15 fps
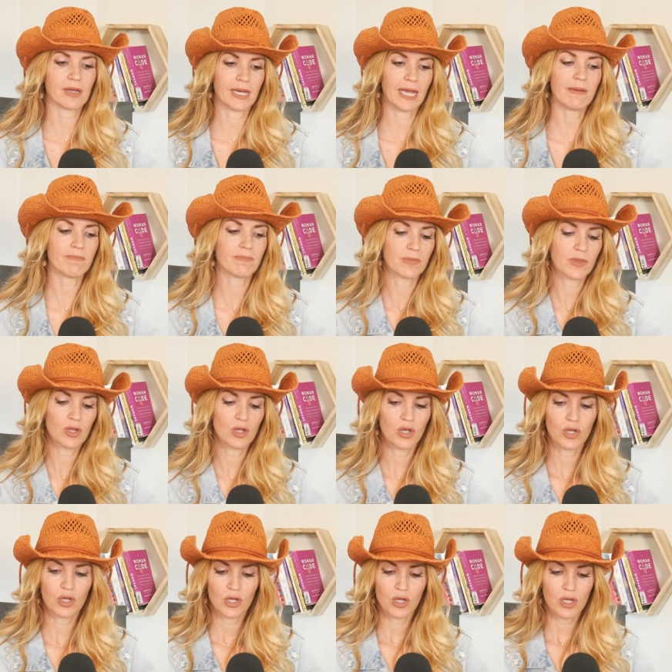Okay.
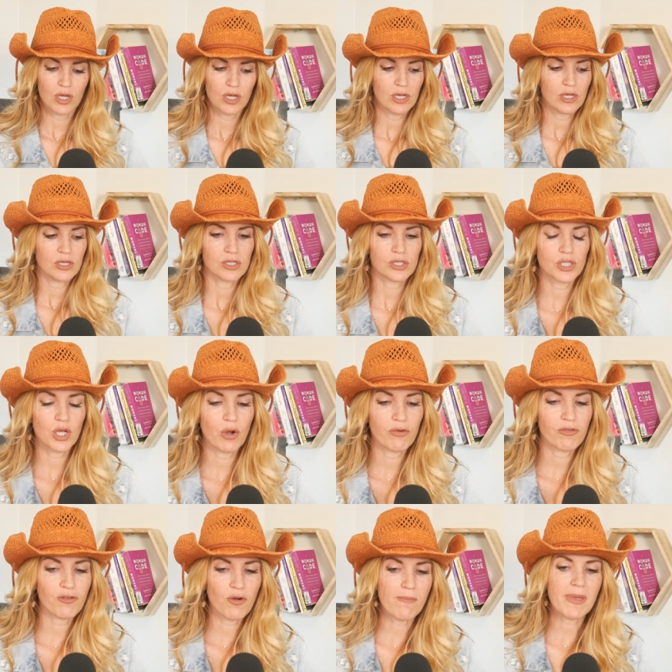So
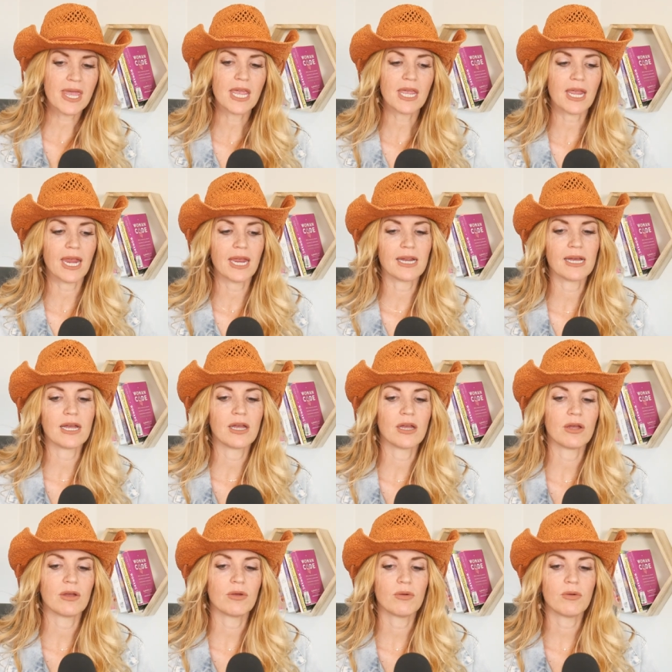for me, in
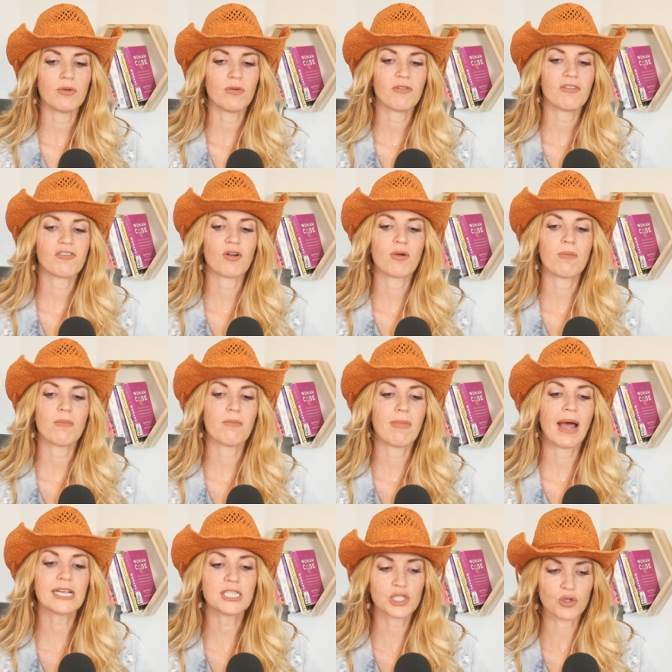a for
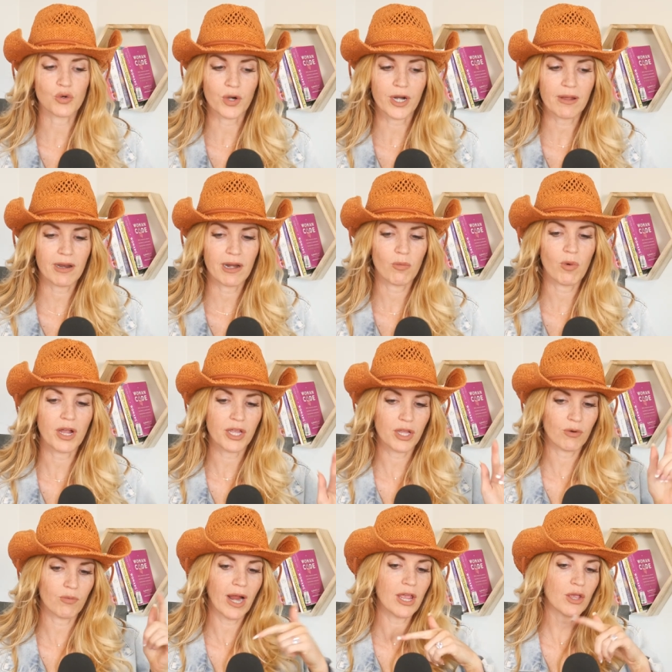my story, and I want you
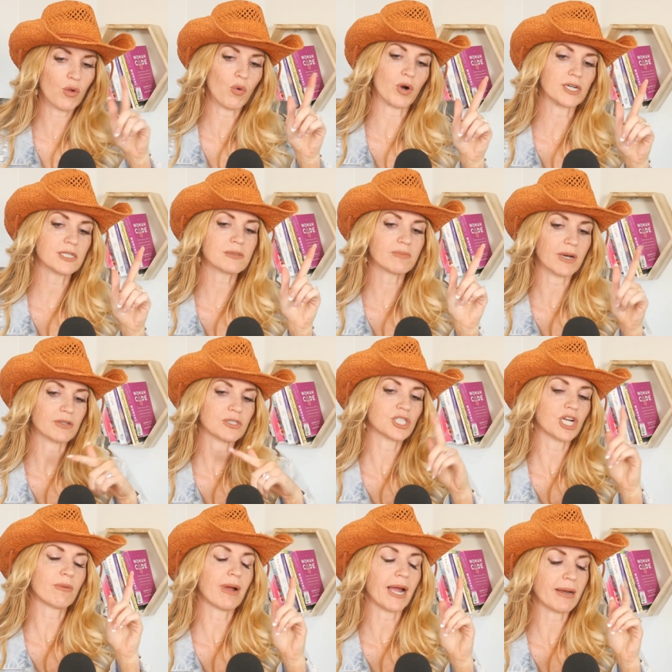to write yours, but I'll
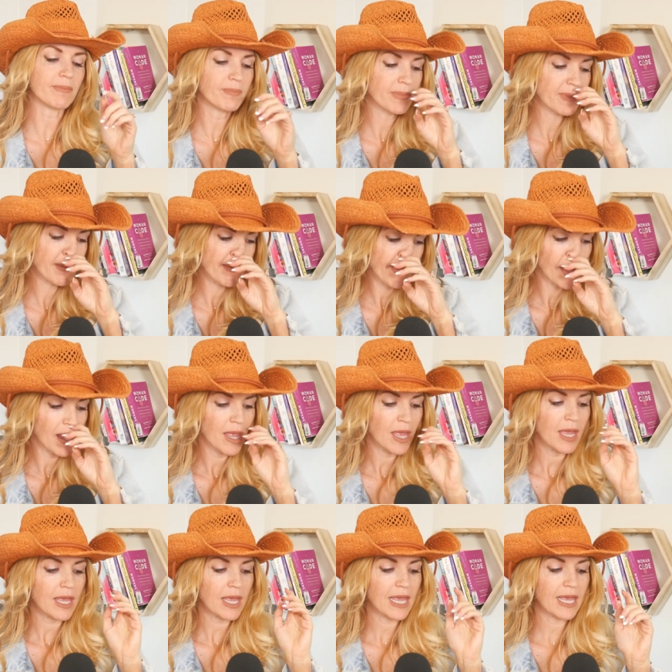share mine,
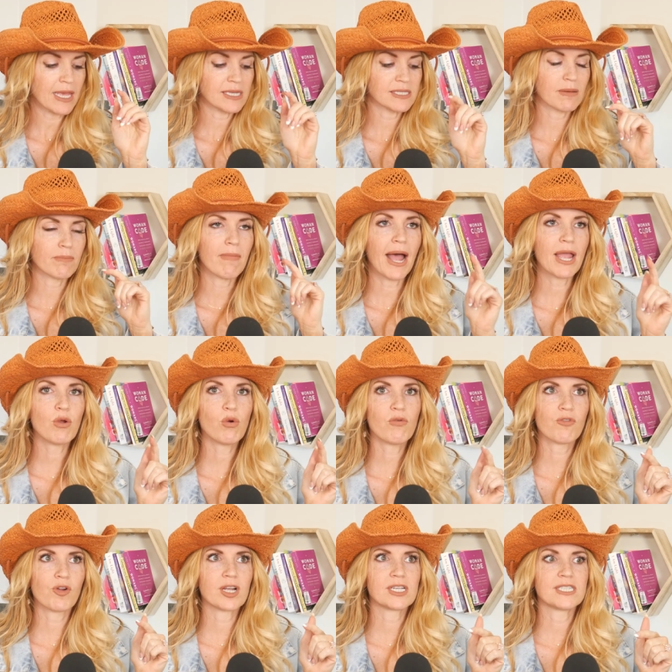is my
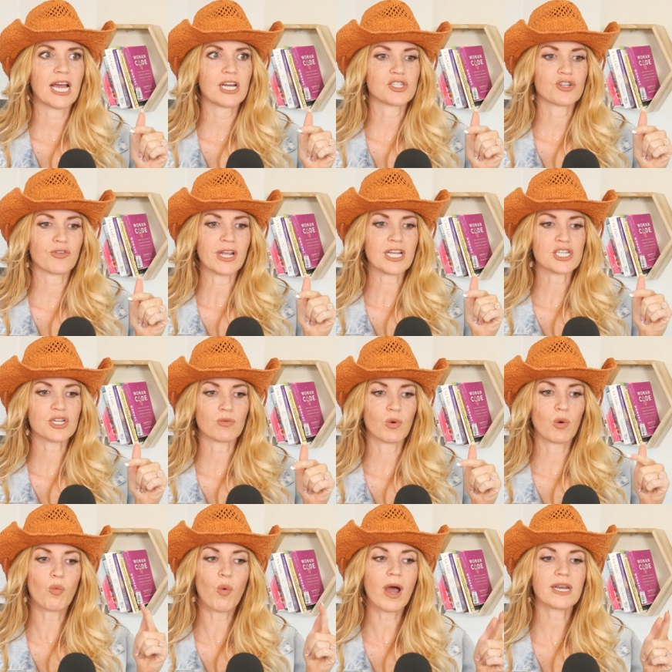over exaggeration.
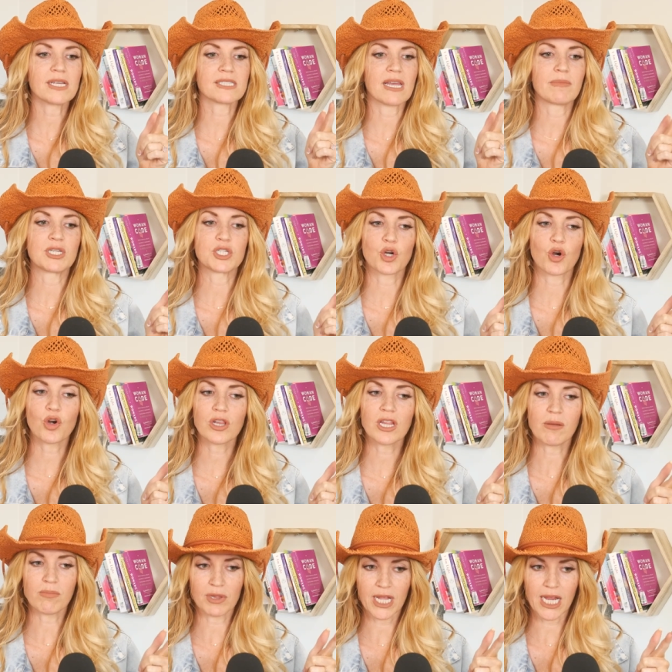Well, one is I'm
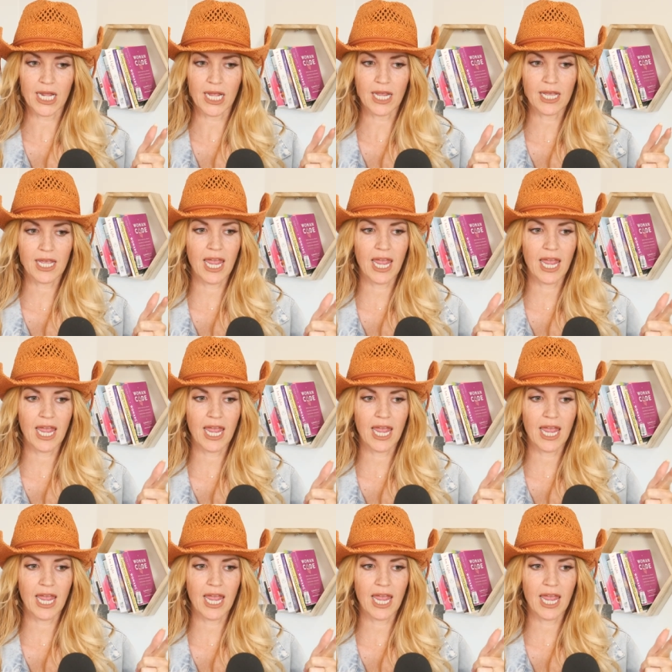internally bleeding,